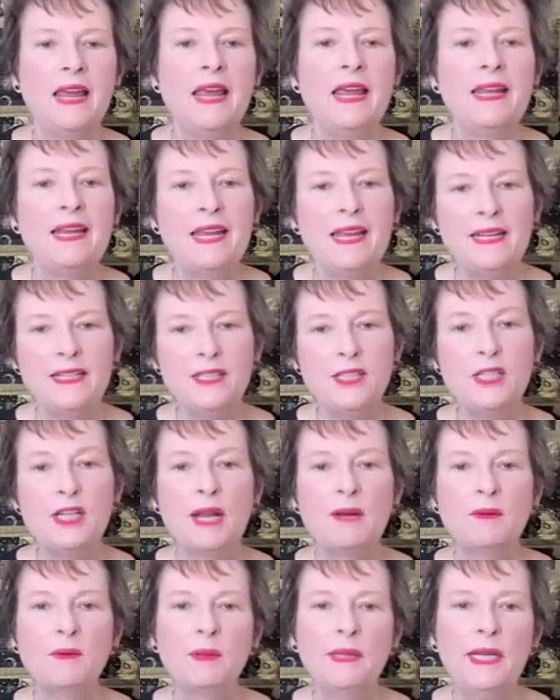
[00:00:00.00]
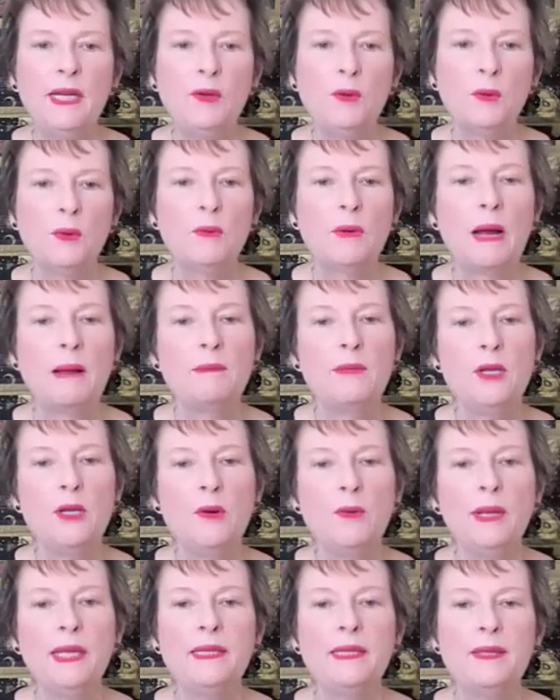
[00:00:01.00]
Kings generally grew up
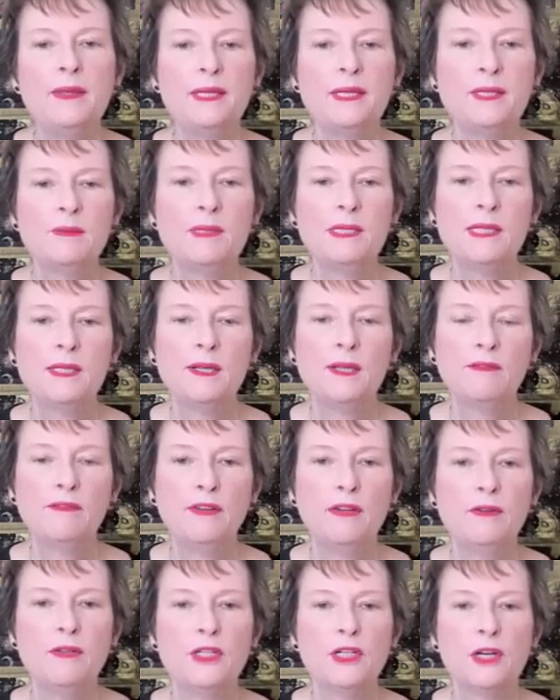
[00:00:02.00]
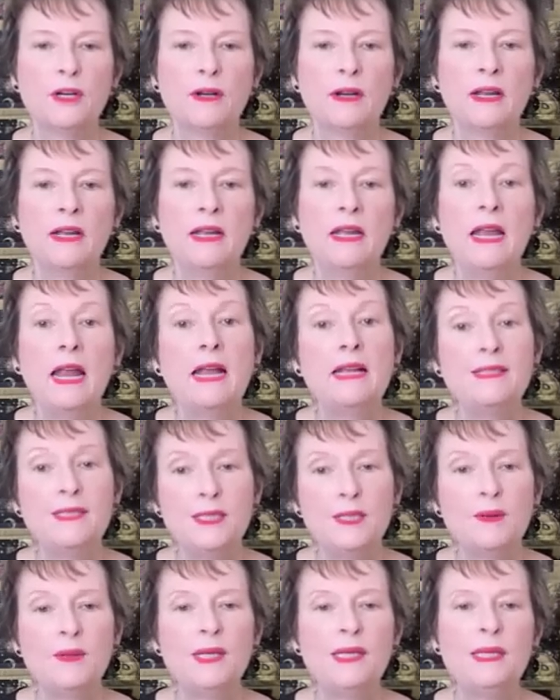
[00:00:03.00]
knowing that this was their future, and
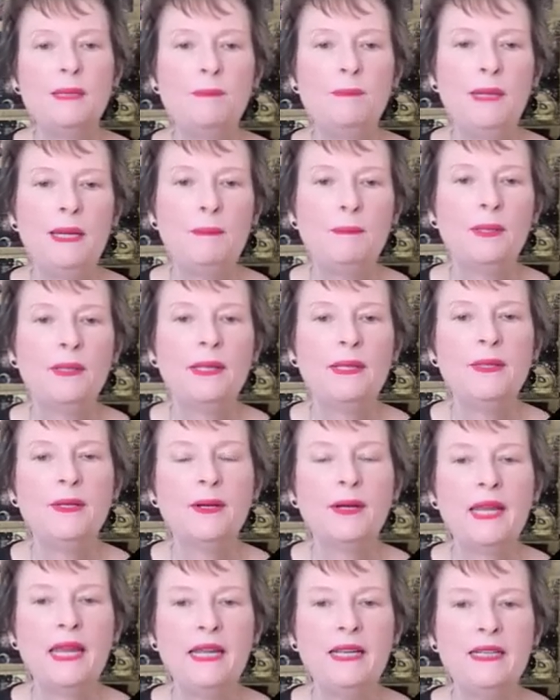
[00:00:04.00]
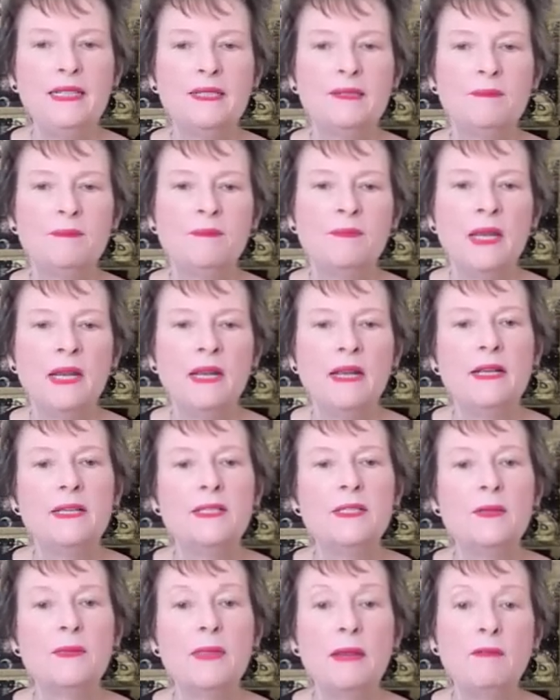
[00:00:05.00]
so did the people in their kingdom,
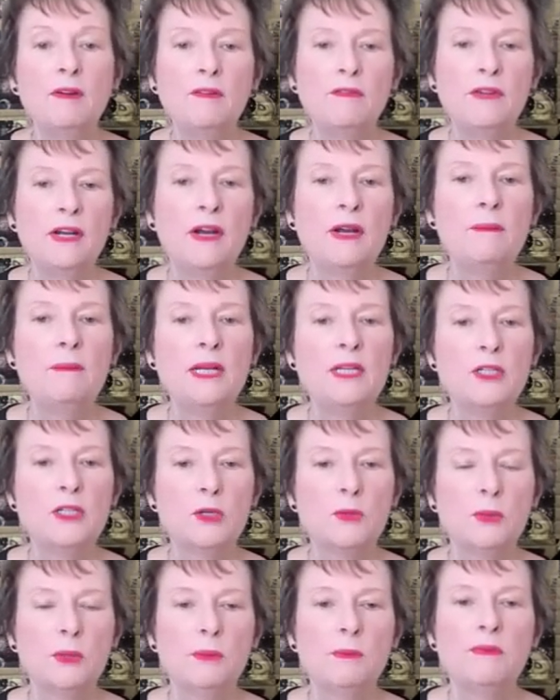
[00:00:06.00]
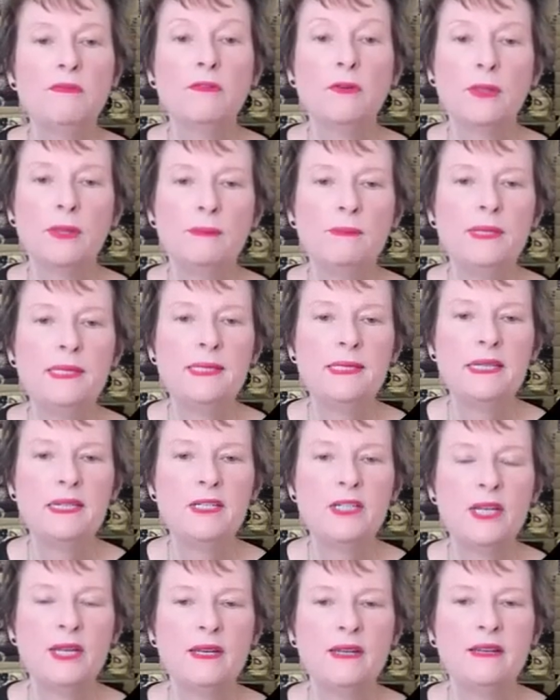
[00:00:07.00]
so they were very much groomed for the
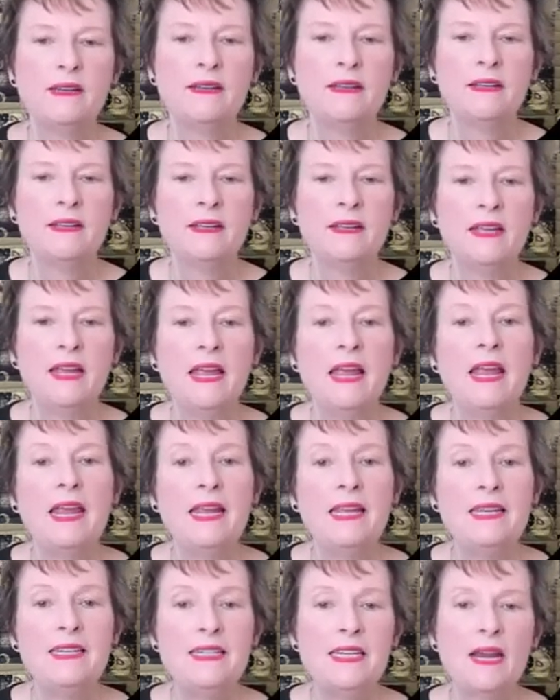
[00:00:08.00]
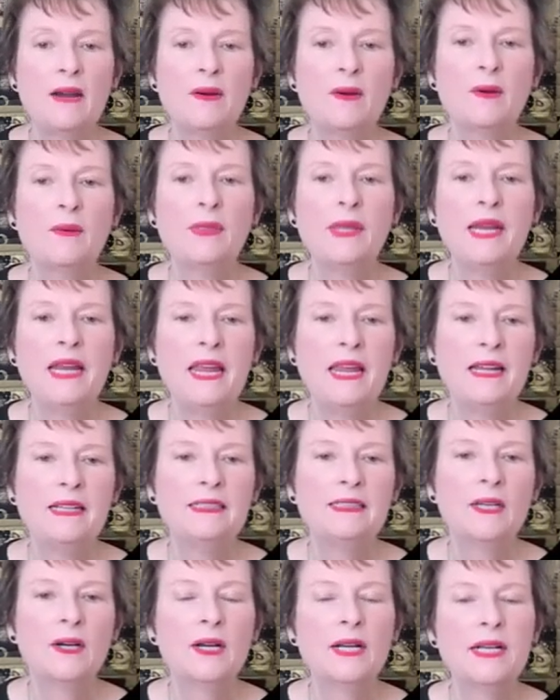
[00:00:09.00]
position. In tarot, the
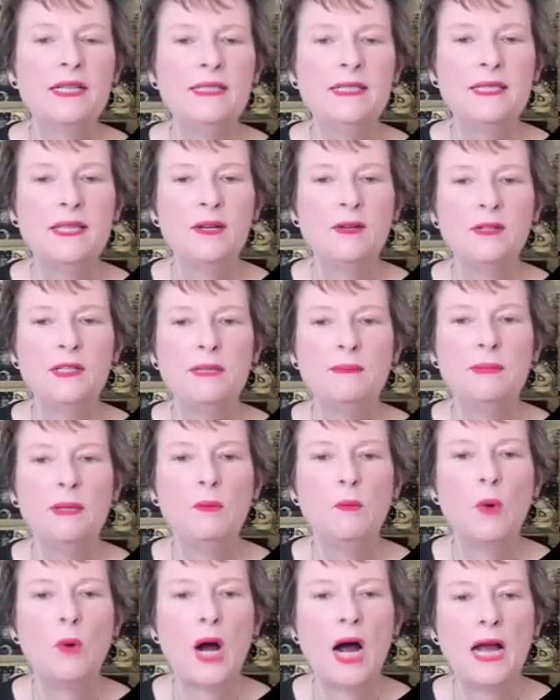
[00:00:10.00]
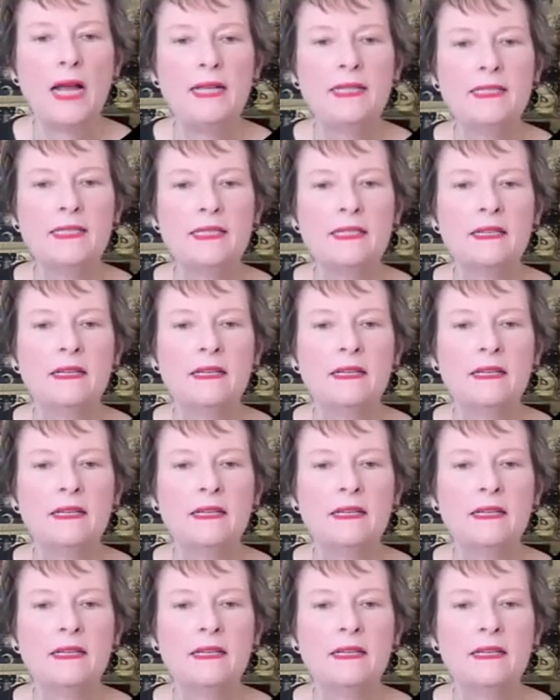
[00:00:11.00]
kings are considered to be wise,